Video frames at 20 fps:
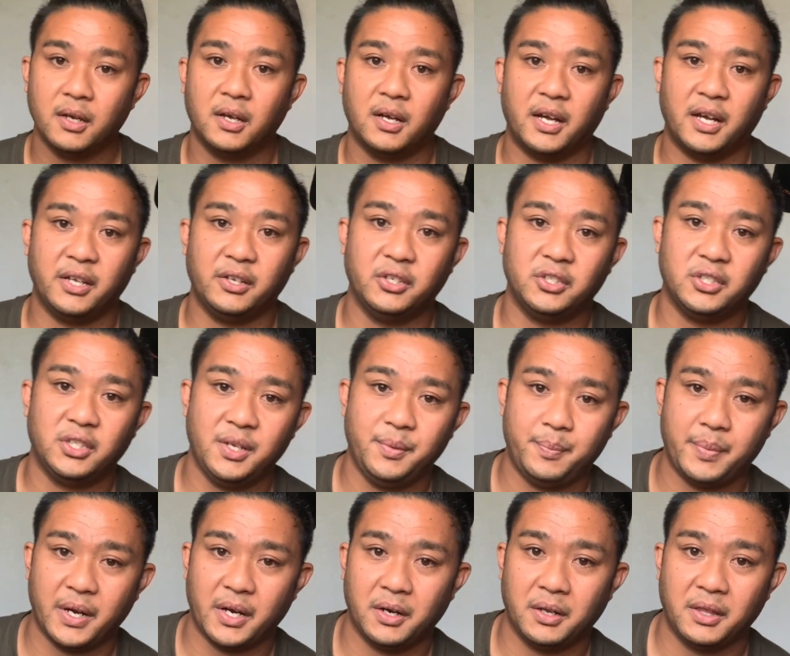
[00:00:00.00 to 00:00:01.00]
I usually
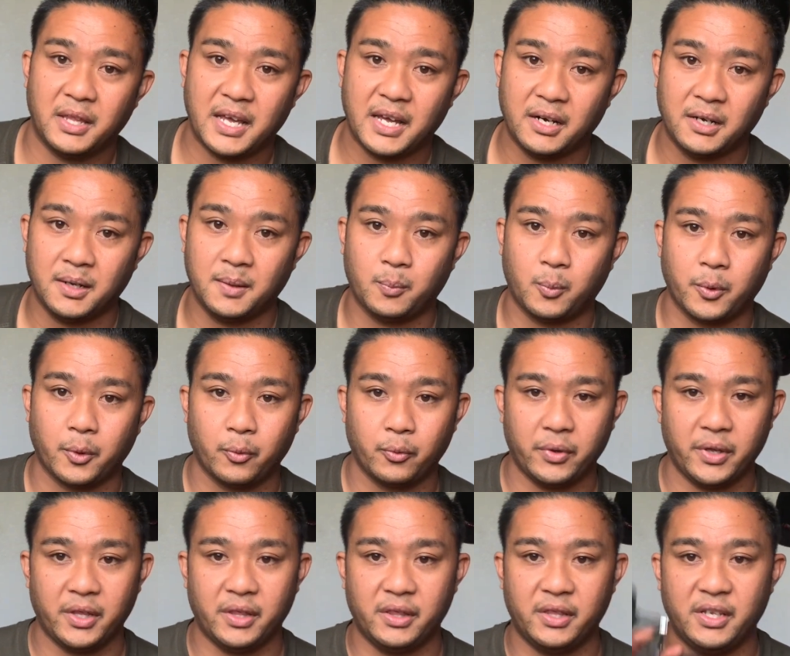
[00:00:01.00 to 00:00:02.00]
pair that up
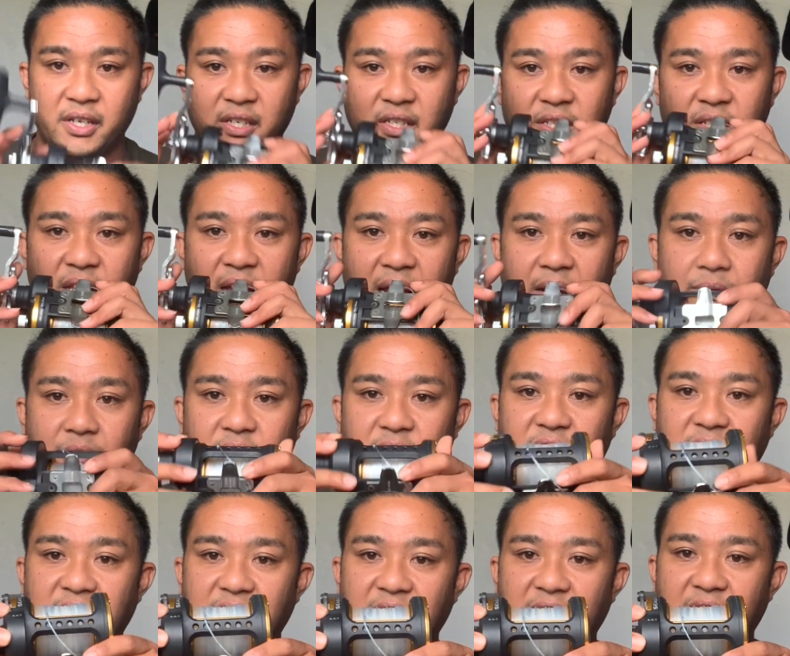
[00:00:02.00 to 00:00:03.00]
with this Daiwa
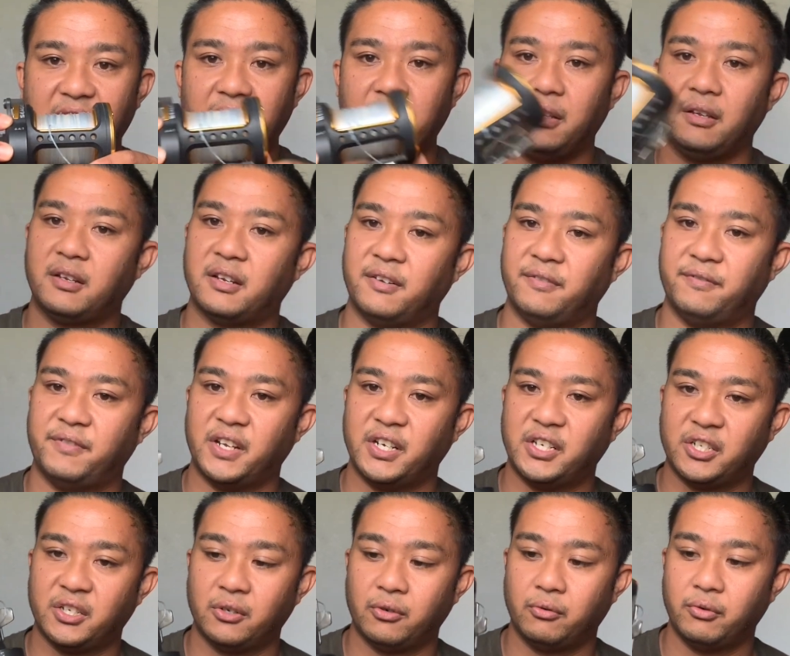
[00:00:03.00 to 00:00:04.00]
Seagate
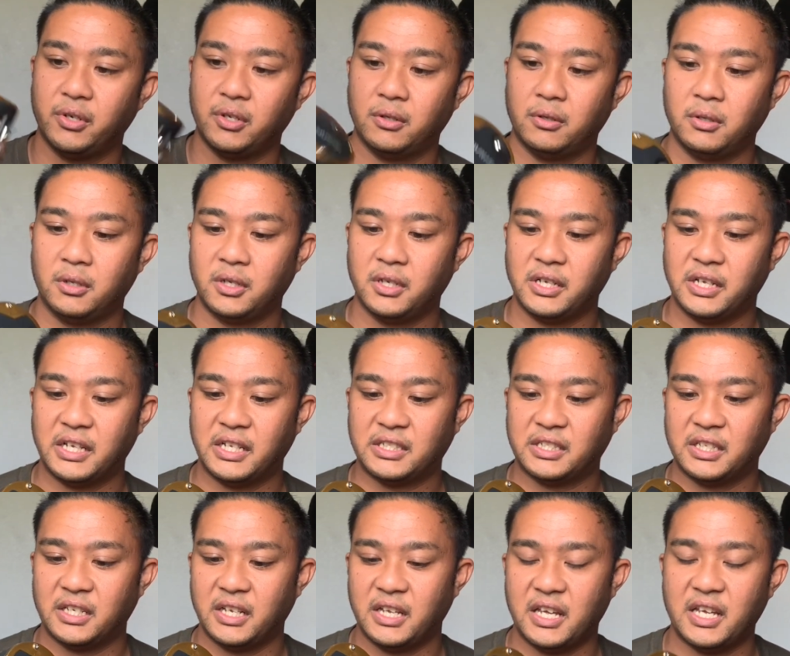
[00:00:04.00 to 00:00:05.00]
conventional reel. It's
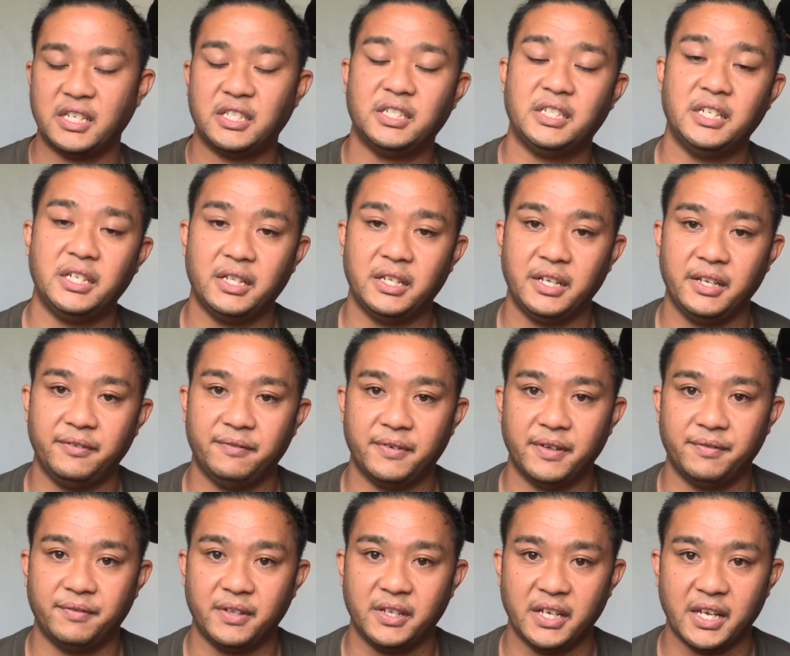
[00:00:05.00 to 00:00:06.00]
a SGT
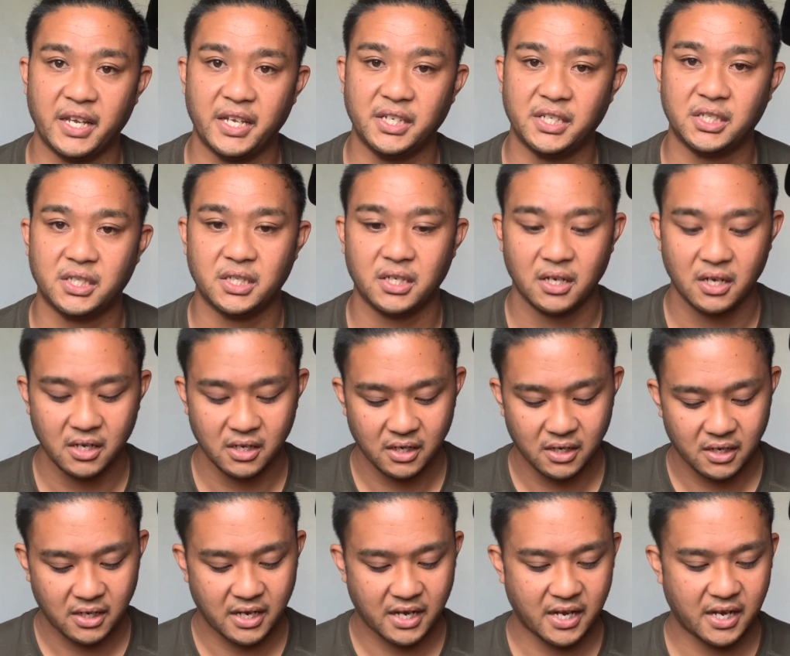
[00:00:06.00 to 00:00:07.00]
50H
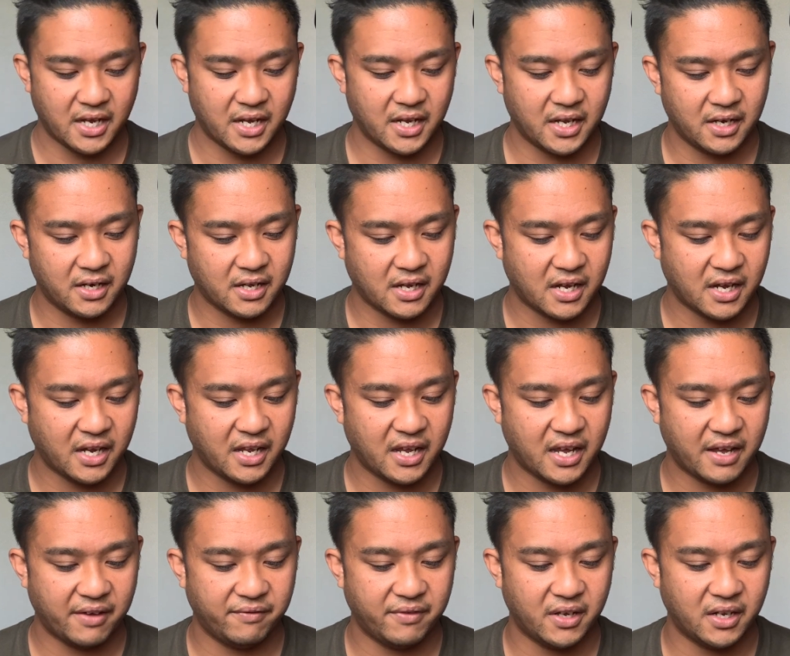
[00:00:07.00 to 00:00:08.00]
and I
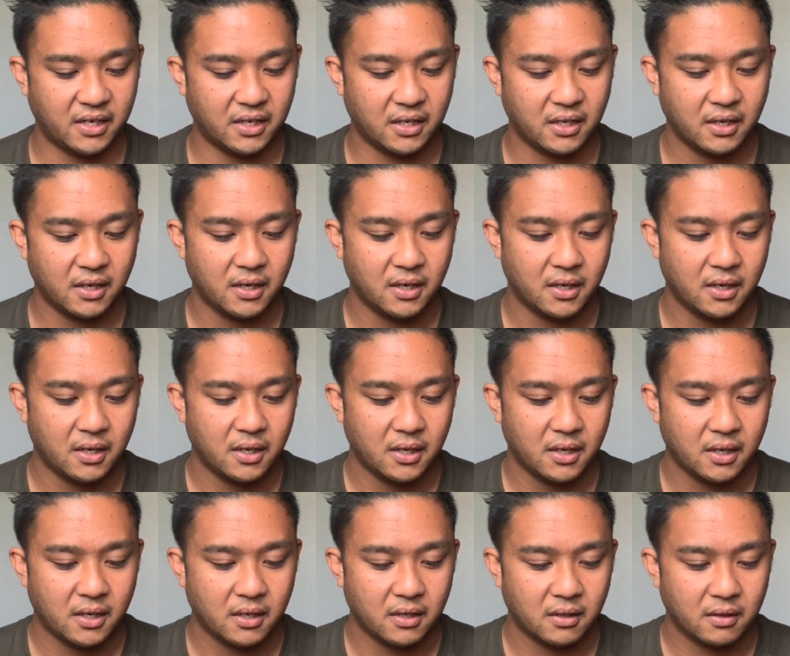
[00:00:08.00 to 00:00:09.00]
have it
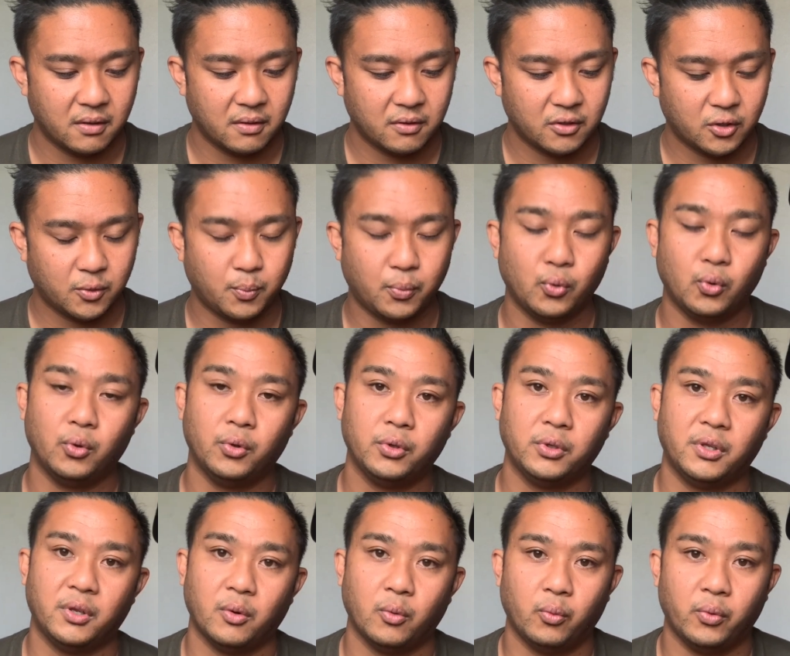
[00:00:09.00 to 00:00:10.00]

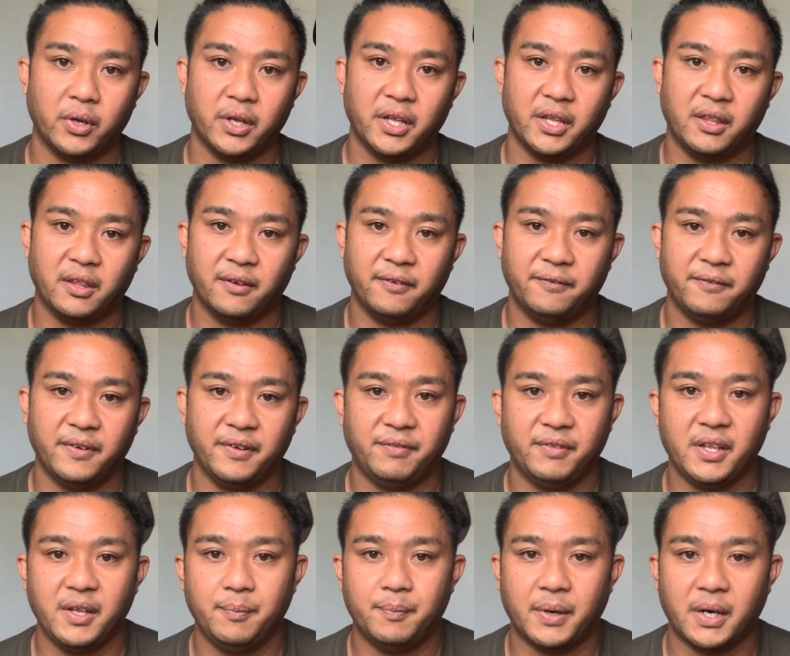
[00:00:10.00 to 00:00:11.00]
spooled with
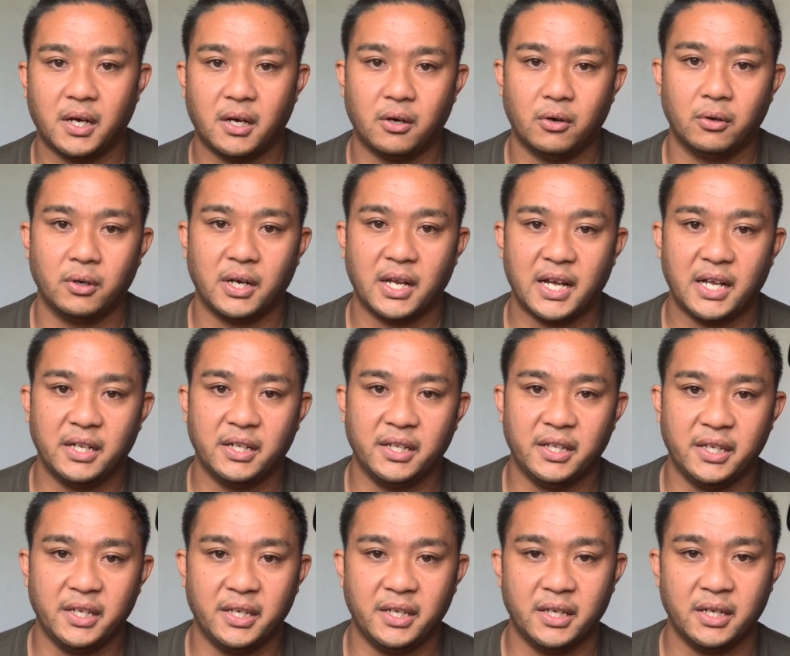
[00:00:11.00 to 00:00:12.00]
50 pound
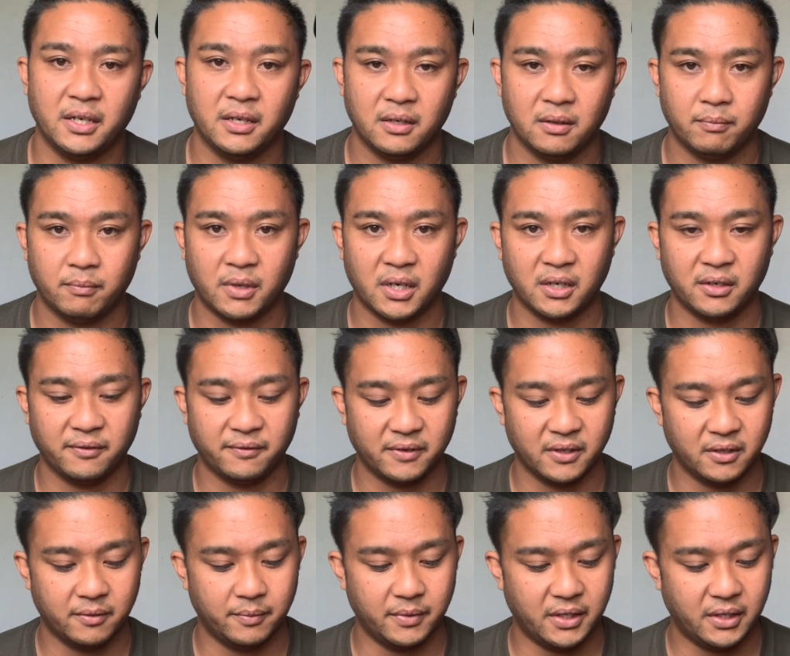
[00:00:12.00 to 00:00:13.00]
Andy
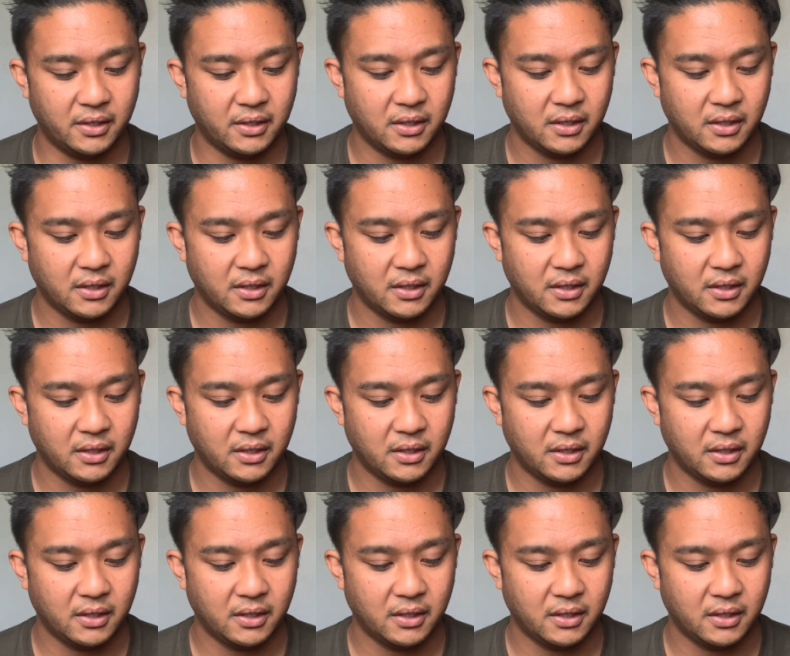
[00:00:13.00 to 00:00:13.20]
monofilament.